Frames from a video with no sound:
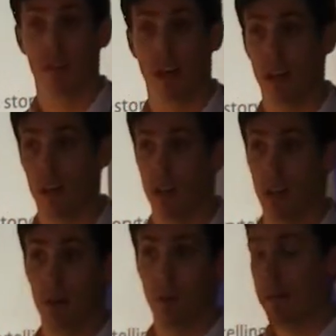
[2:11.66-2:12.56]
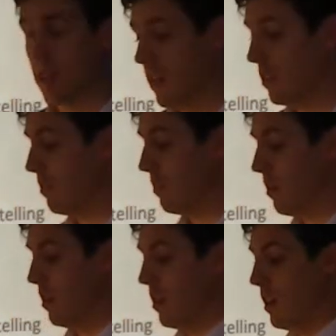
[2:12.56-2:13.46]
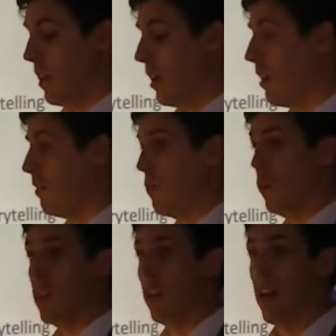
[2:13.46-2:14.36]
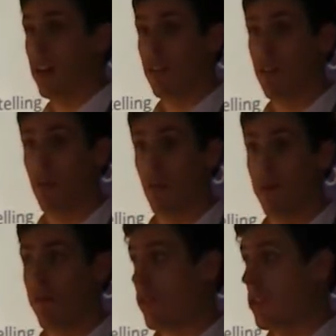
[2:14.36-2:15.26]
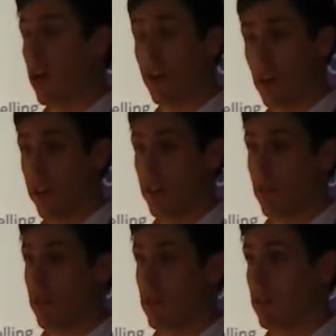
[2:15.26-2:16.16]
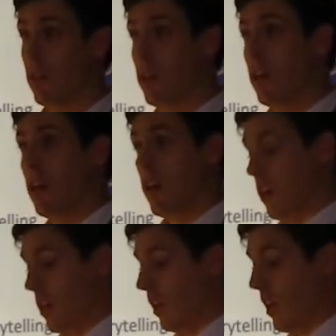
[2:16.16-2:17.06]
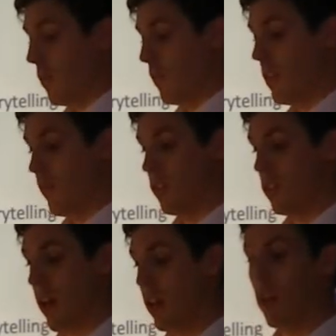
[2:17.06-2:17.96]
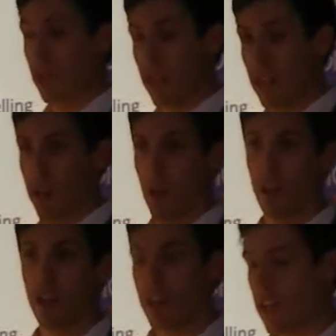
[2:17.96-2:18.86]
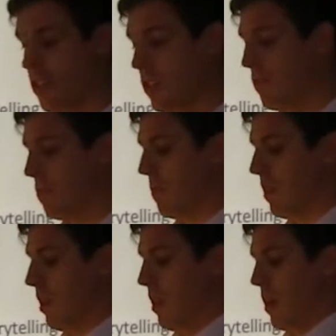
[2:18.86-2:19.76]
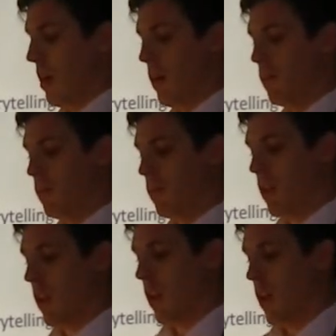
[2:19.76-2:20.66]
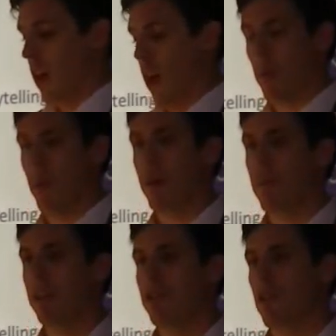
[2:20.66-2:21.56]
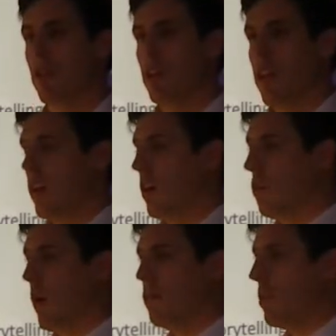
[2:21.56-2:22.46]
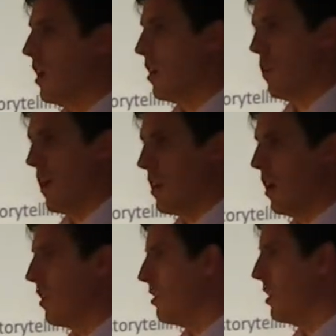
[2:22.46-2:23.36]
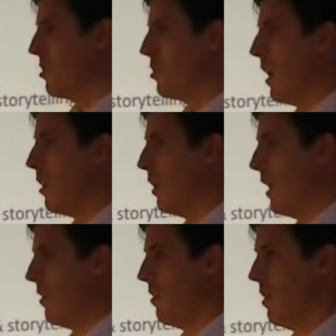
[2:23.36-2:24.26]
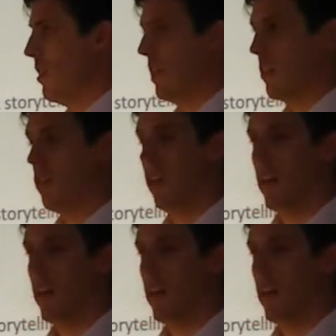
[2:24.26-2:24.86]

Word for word: websites, uh, fully aligned with the target audience, uh, aligned with different silos in that organization. Um, and we want to make sure that a website or any other digital outlet is actually uh,